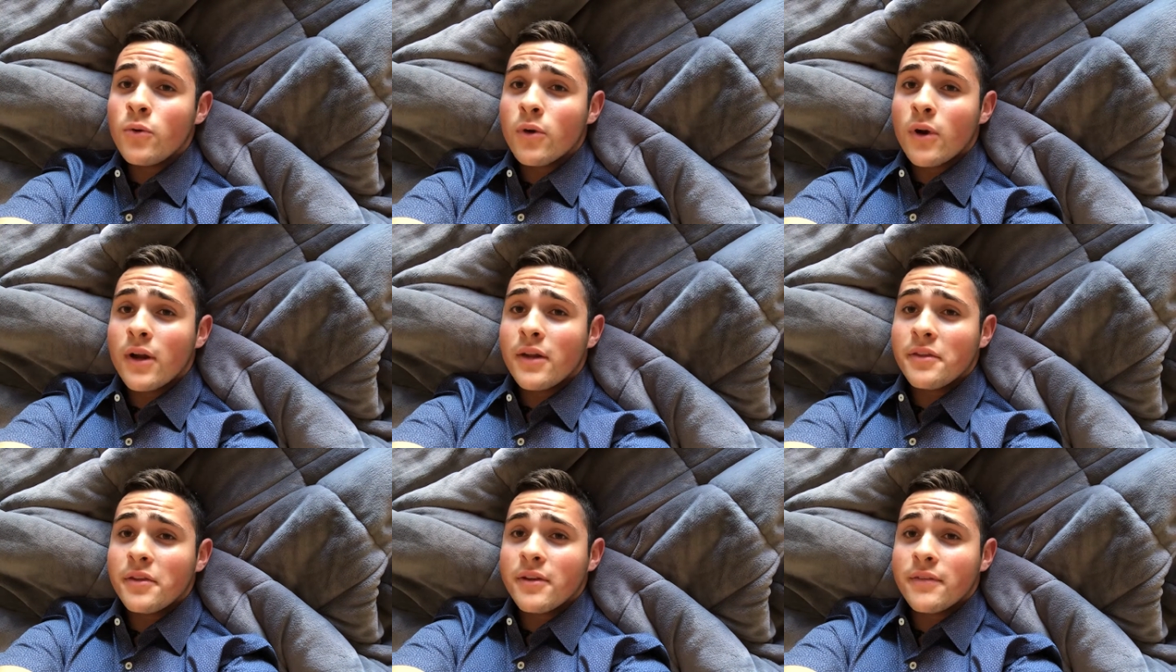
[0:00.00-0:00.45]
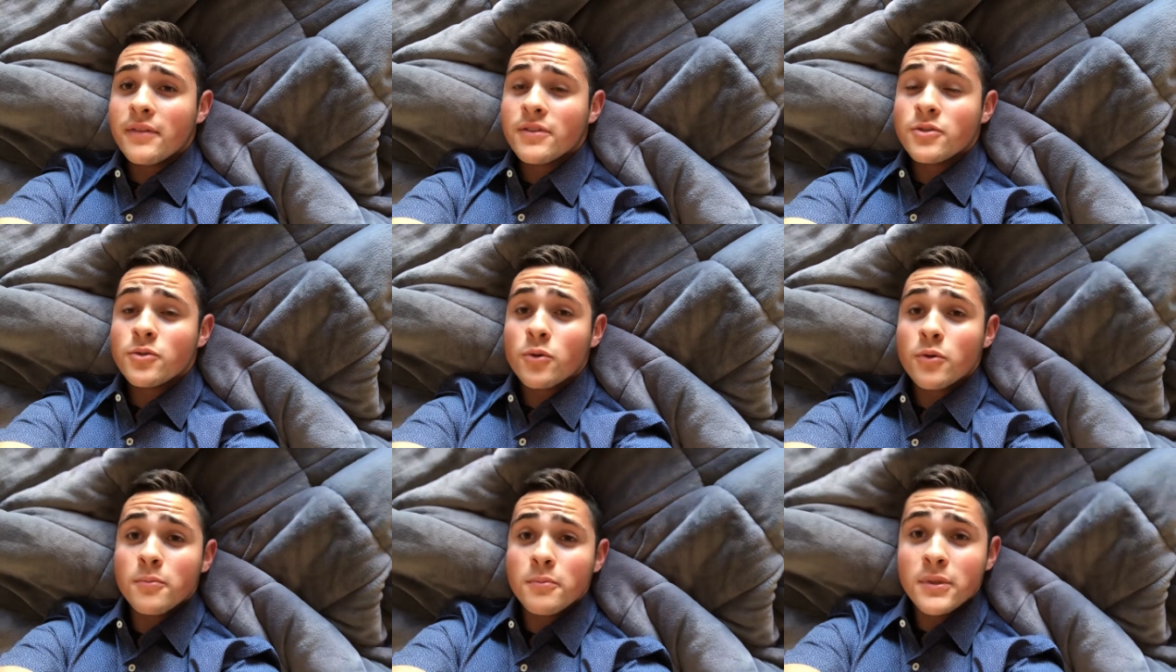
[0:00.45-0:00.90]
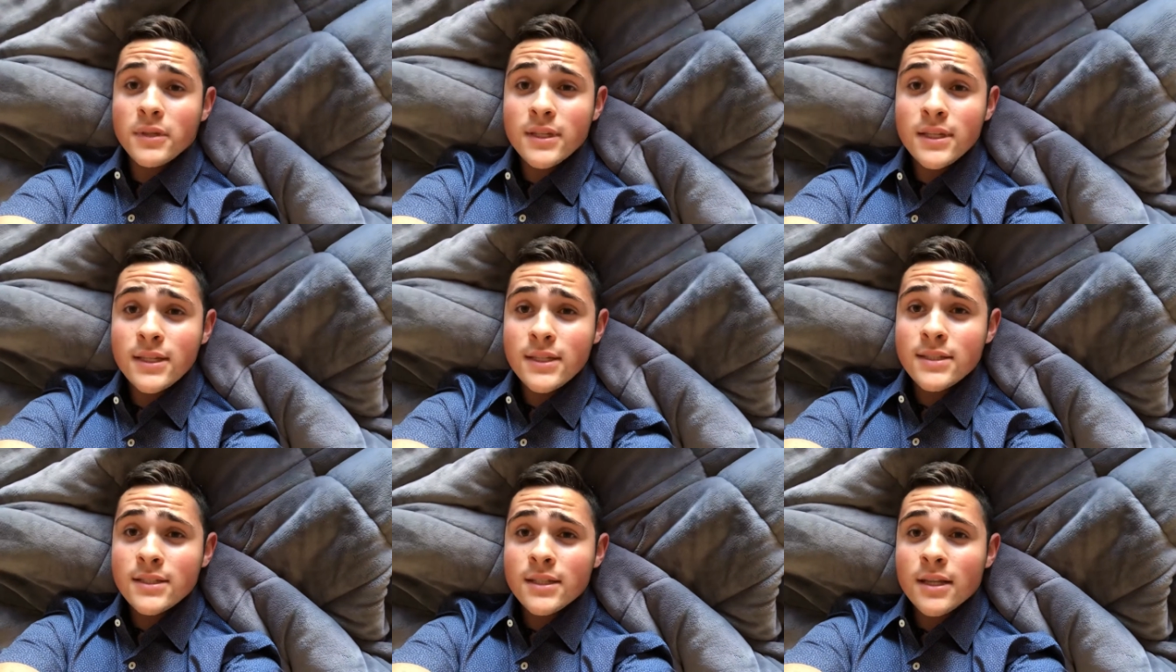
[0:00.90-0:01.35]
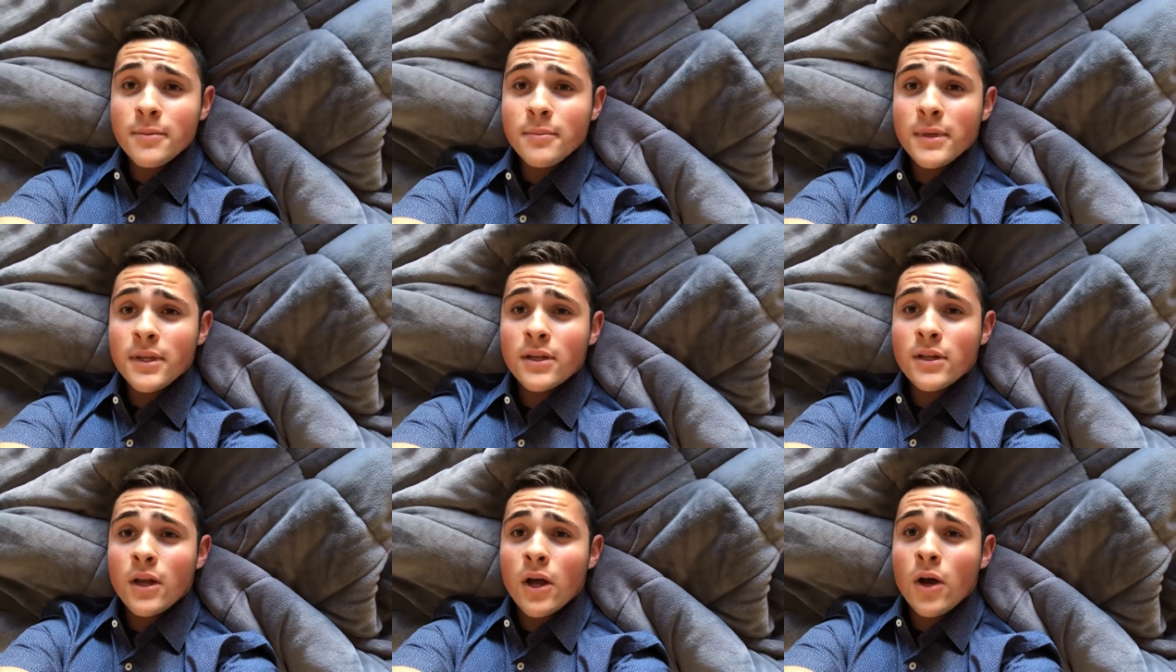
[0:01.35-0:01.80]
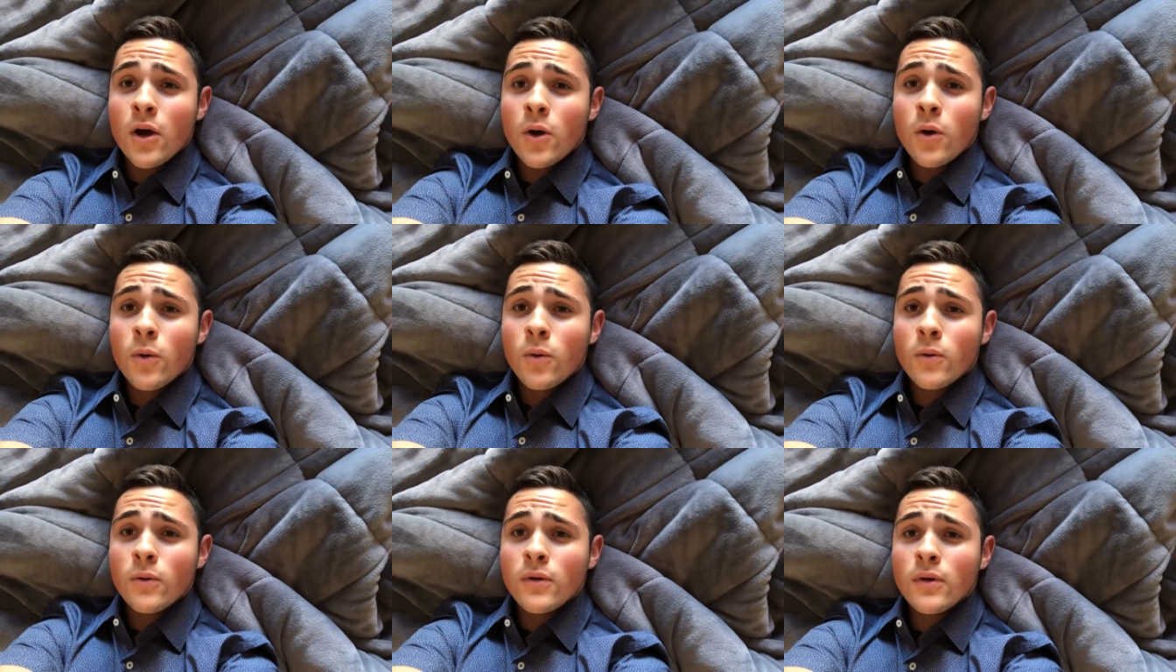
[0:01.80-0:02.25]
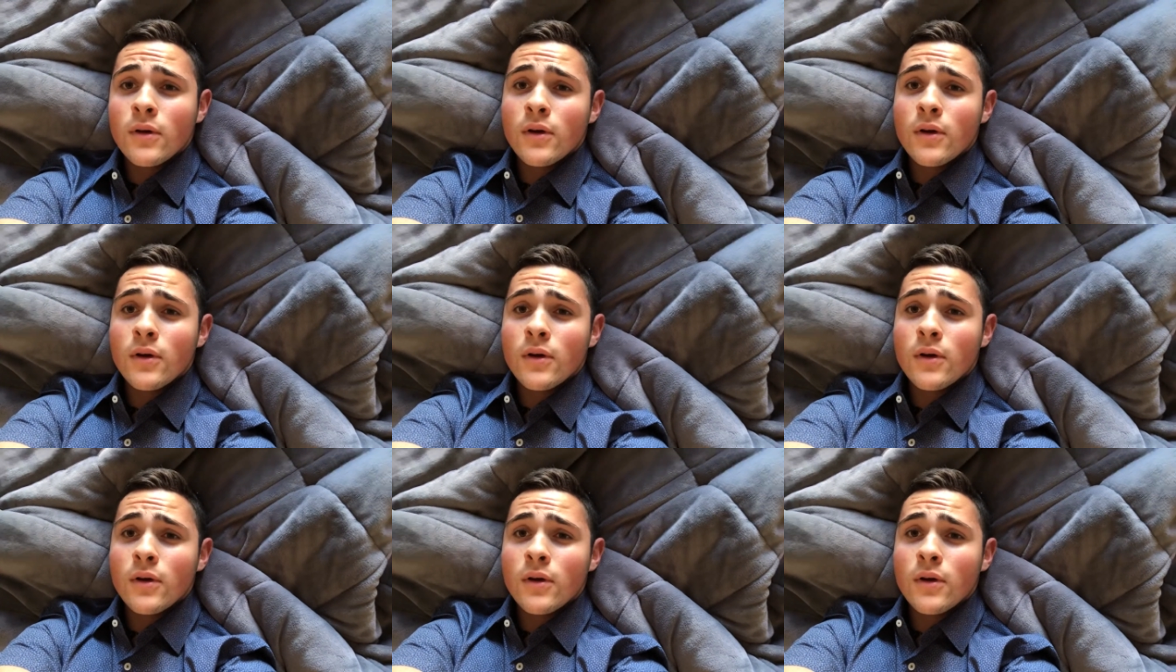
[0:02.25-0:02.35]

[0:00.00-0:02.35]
or anything of the sort, please let me know.